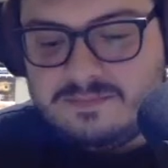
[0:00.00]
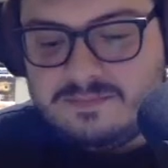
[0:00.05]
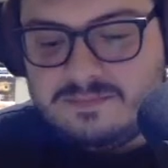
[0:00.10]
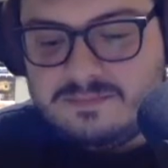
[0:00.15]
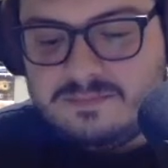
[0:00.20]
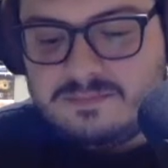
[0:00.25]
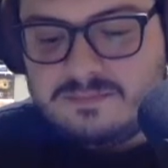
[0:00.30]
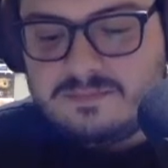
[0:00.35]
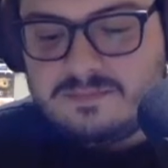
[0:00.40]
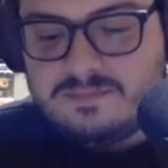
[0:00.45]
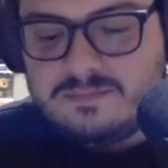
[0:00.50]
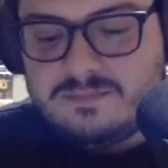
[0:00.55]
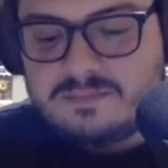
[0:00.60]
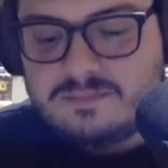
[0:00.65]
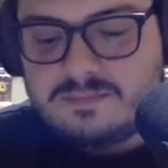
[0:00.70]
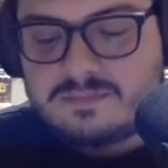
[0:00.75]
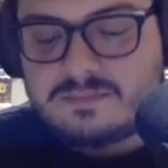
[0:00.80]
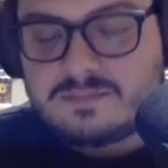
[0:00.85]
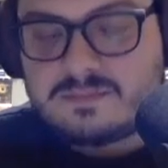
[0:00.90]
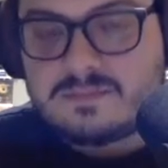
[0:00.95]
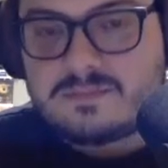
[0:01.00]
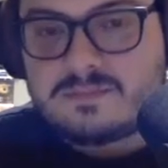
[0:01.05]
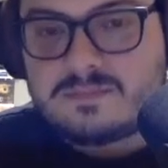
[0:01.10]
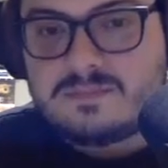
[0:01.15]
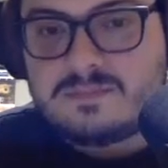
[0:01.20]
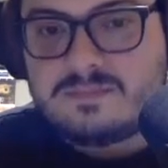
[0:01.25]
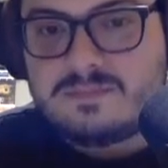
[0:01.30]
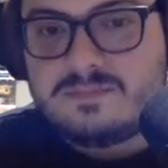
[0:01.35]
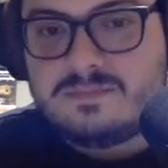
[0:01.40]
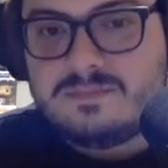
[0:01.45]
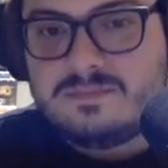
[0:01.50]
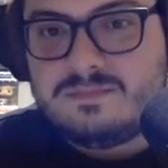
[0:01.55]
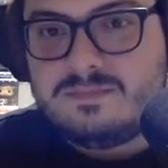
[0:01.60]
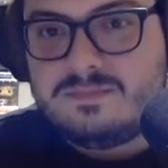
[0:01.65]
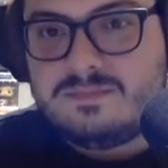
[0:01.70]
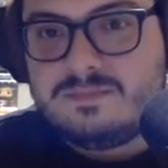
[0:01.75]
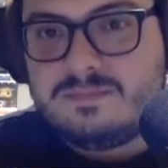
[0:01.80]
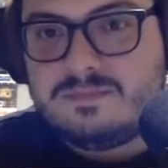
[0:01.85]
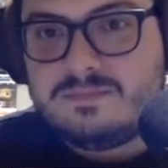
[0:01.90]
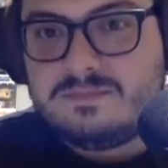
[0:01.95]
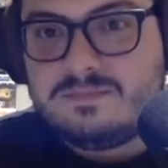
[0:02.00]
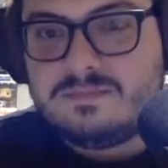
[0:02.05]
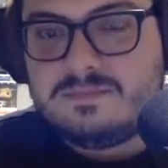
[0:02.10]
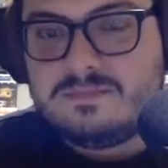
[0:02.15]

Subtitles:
The person shown says nothing.